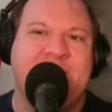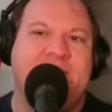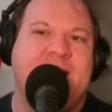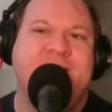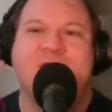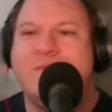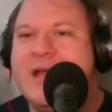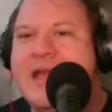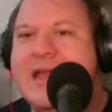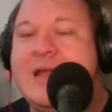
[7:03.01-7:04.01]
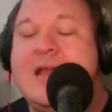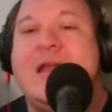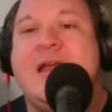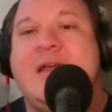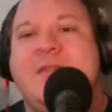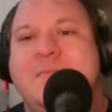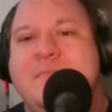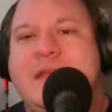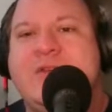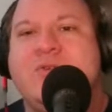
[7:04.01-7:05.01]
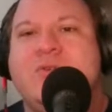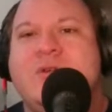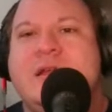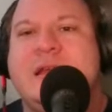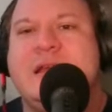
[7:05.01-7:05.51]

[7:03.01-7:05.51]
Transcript: He flies away, and the Beetle